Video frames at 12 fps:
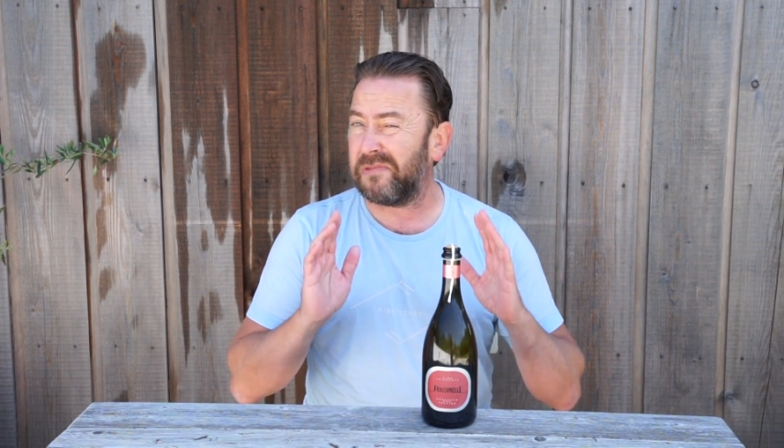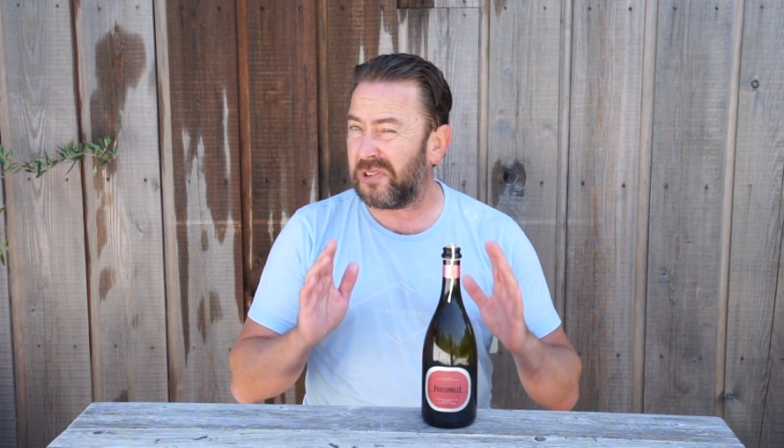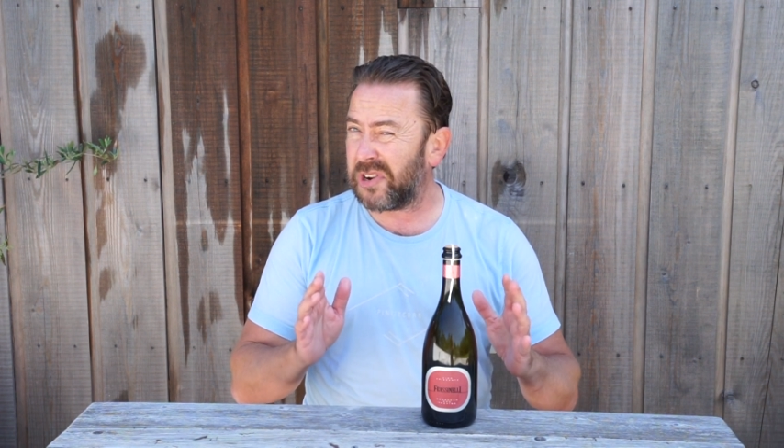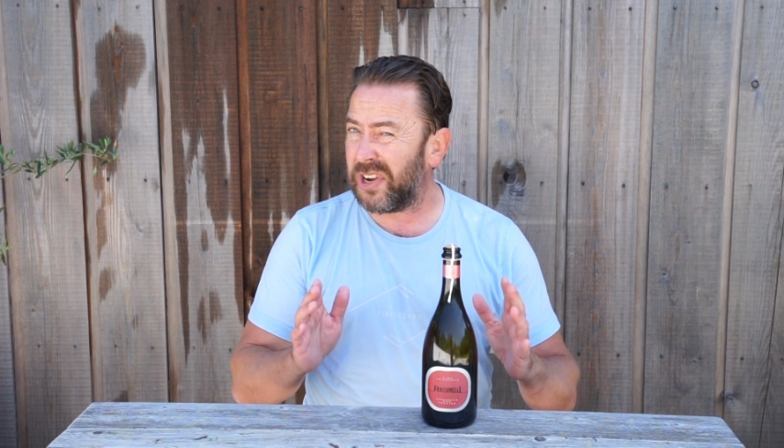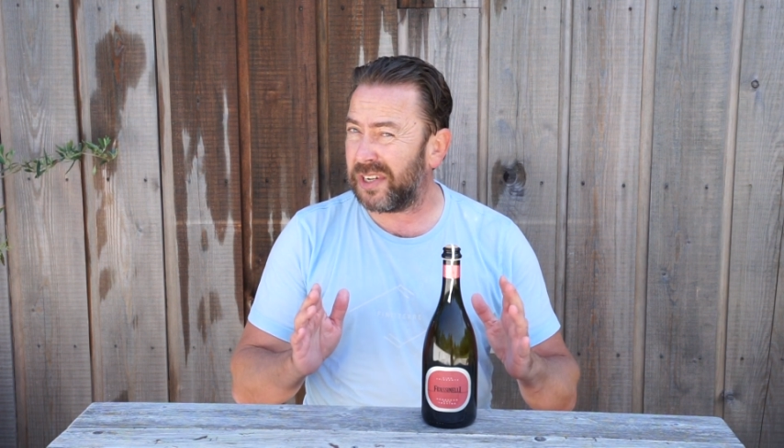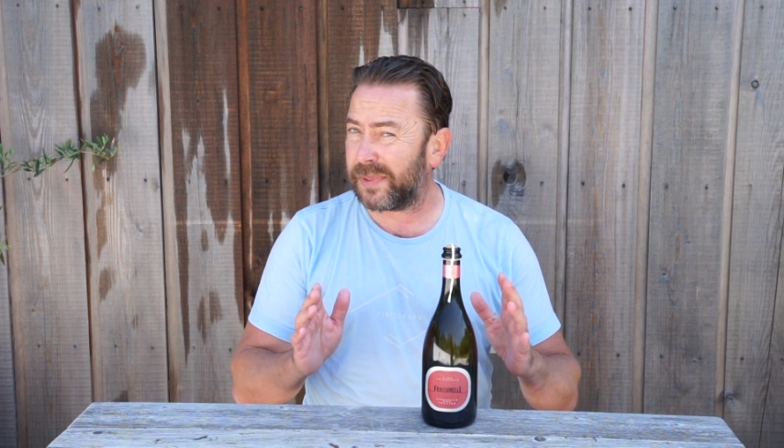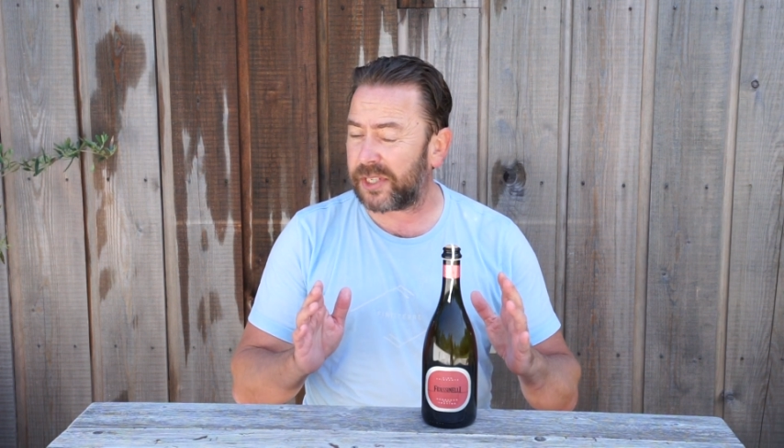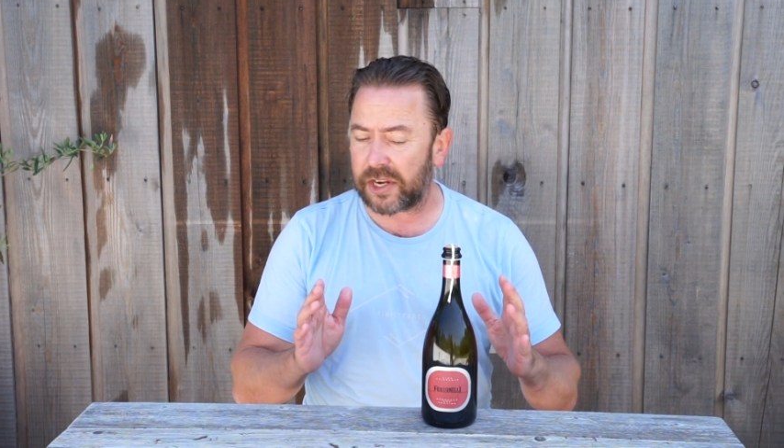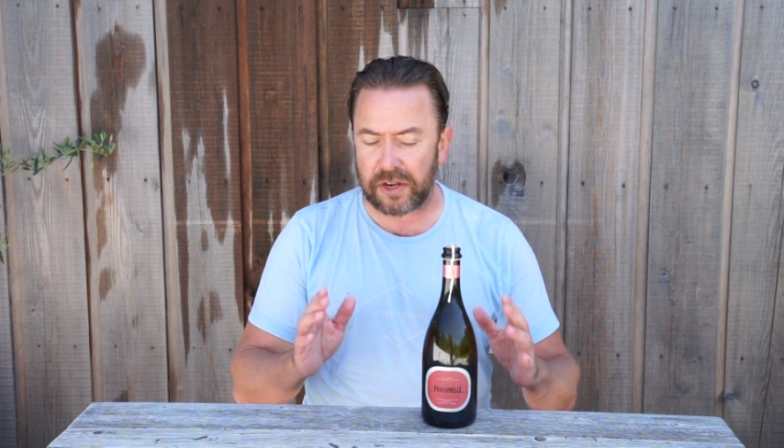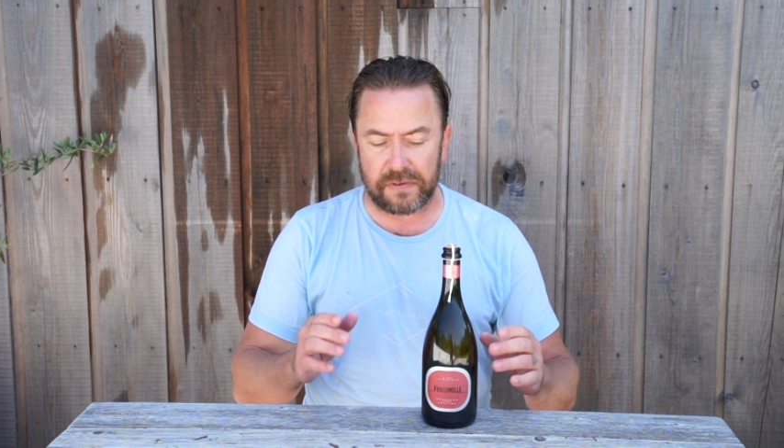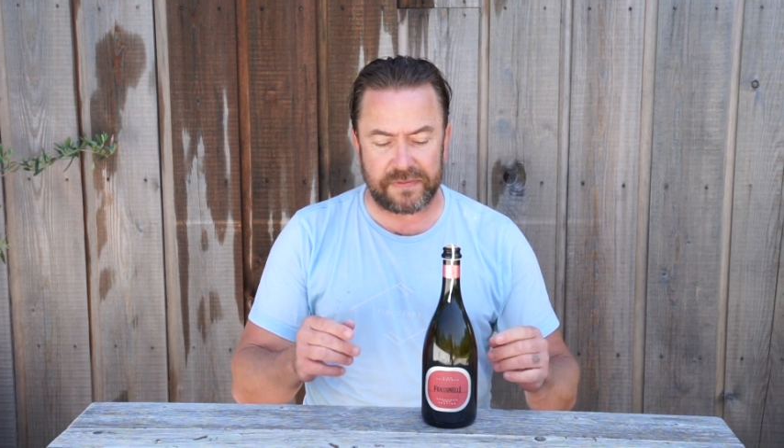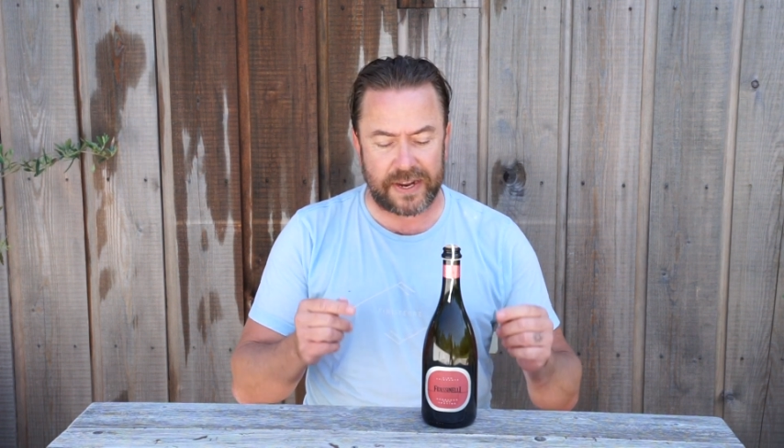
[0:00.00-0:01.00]
not a huge
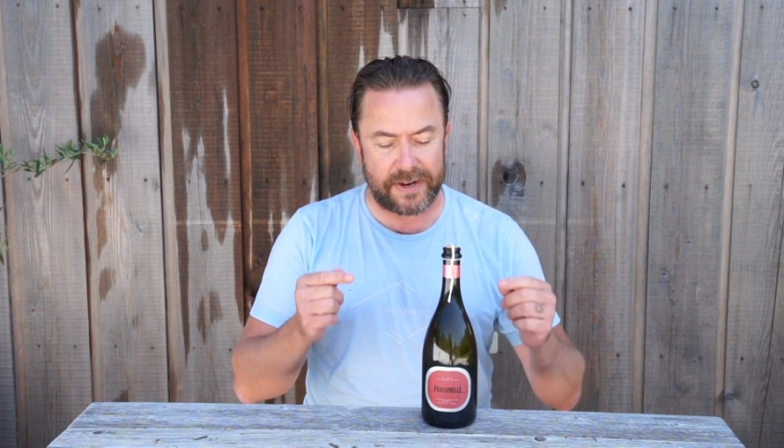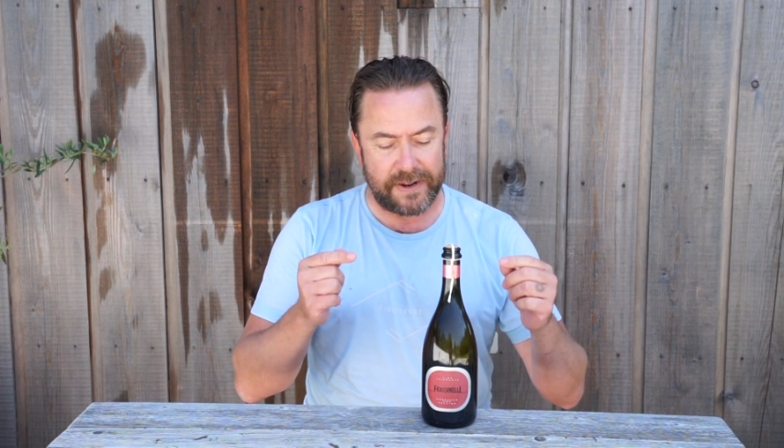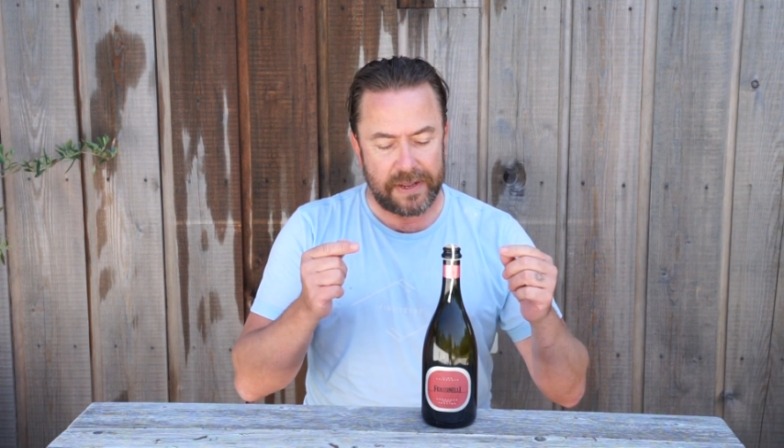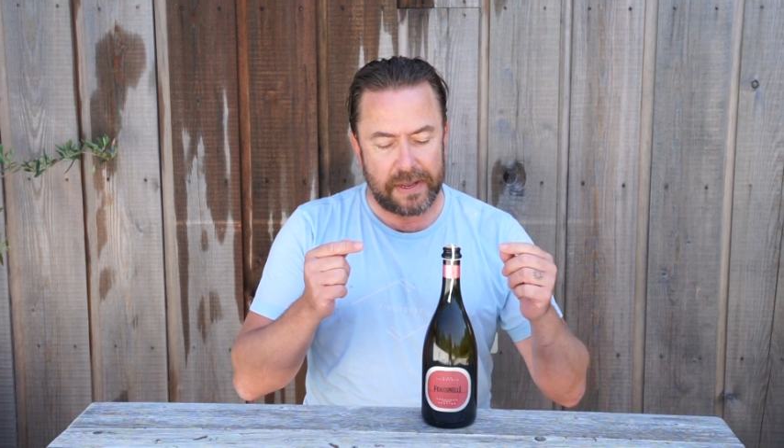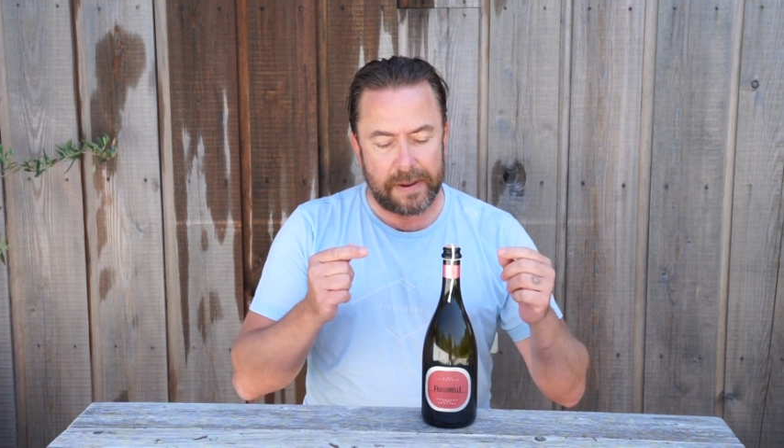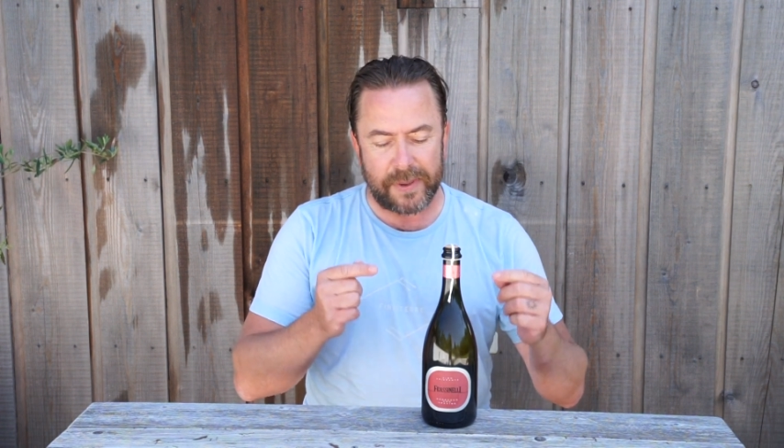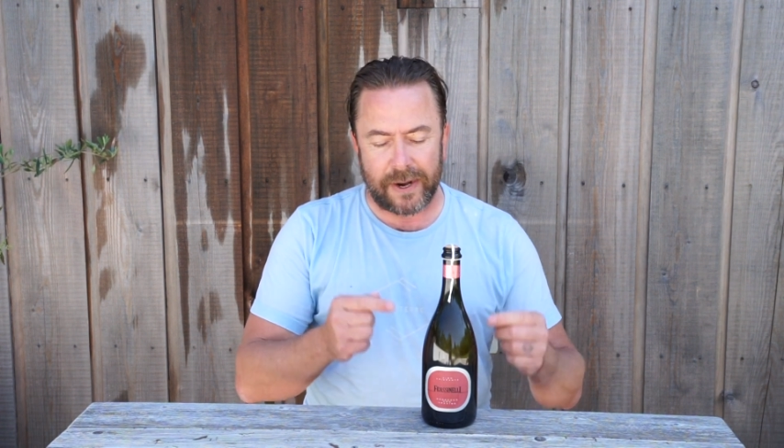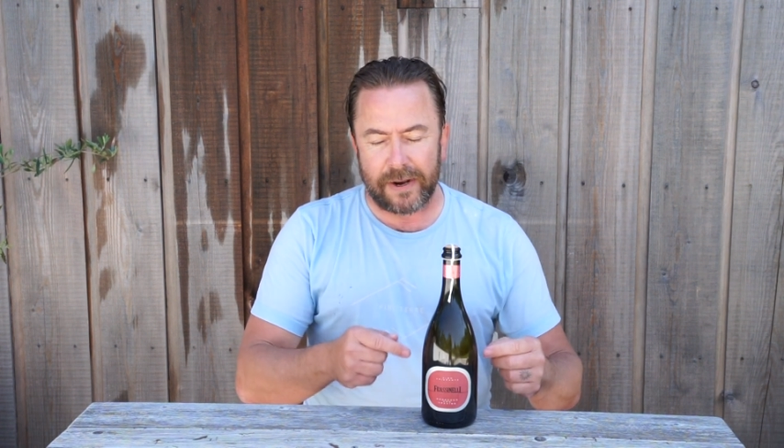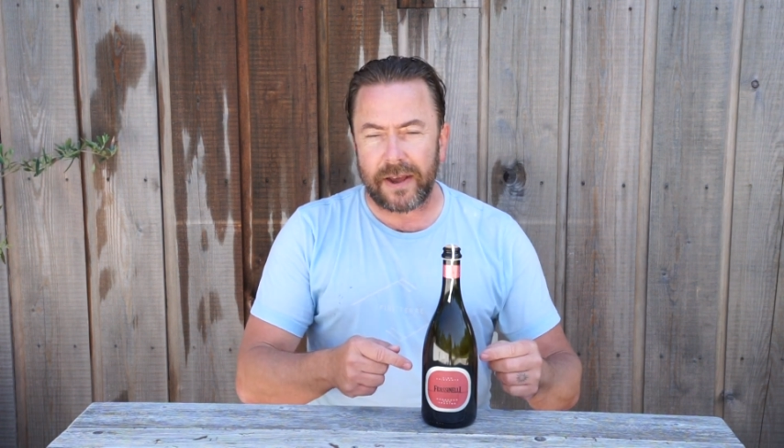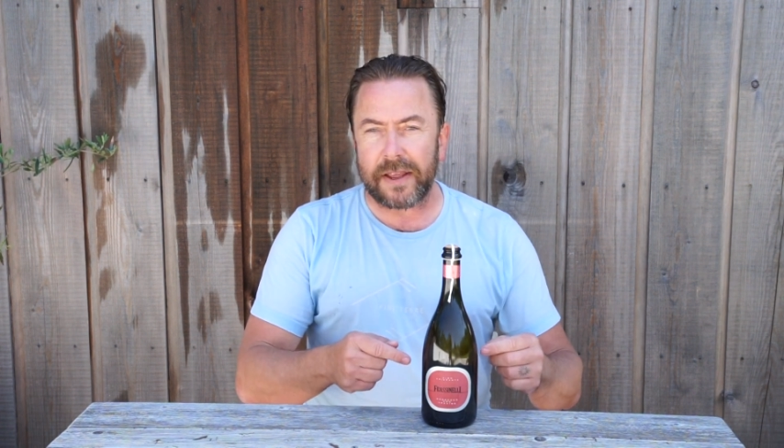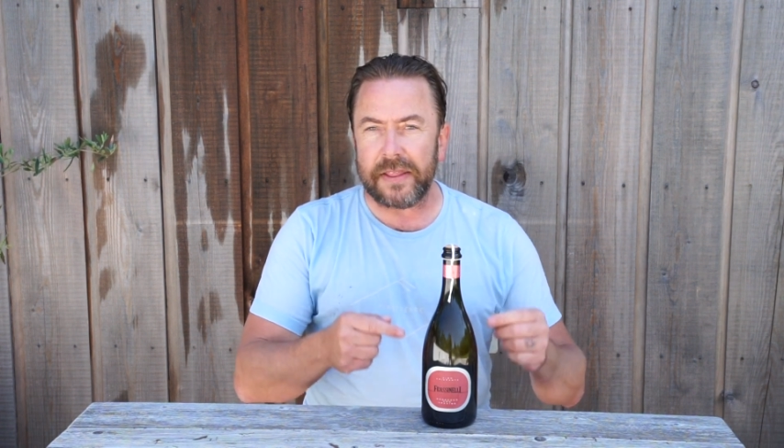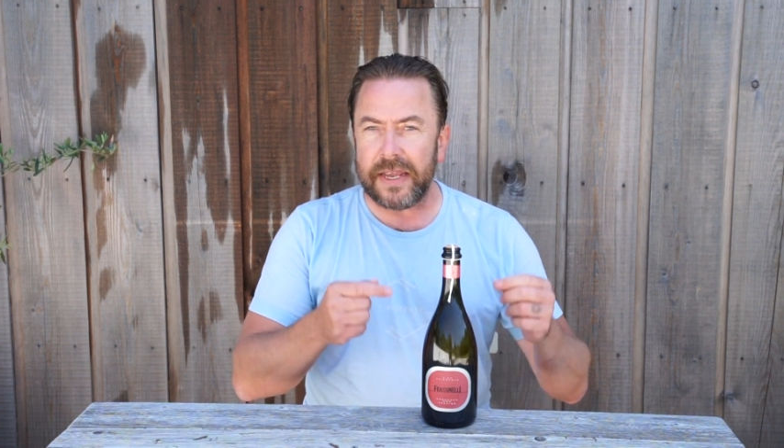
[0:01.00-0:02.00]
Prosecco fan, but I
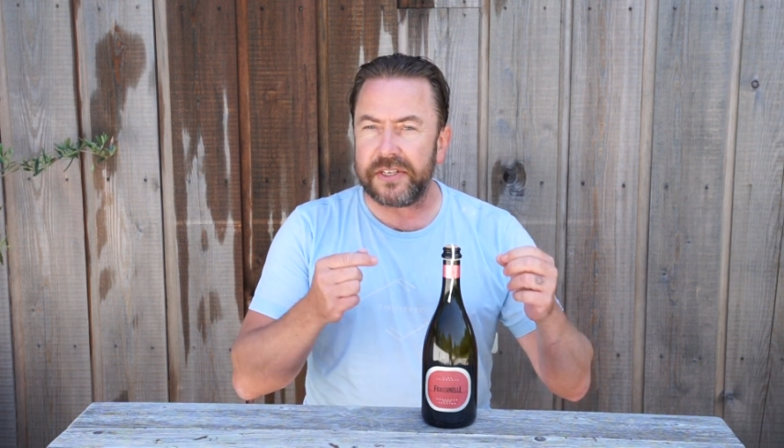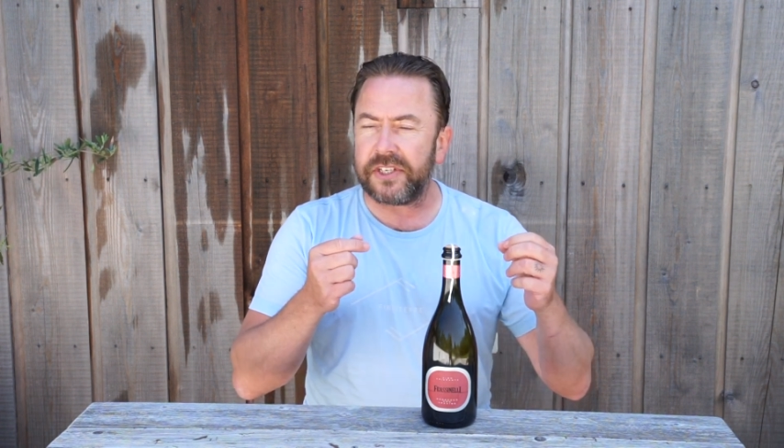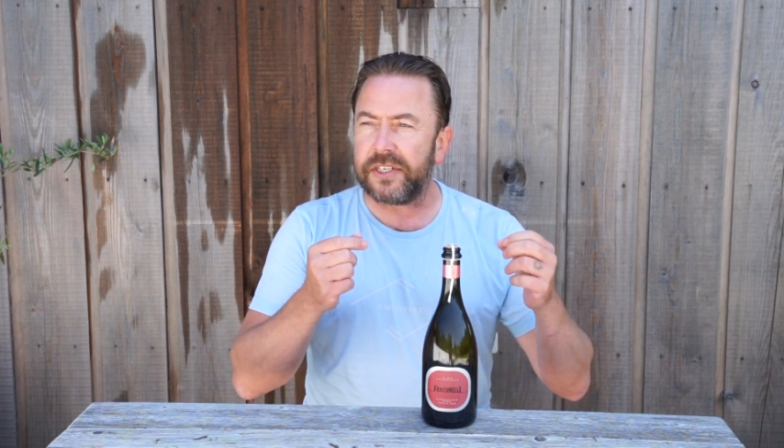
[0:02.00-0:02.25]
like this.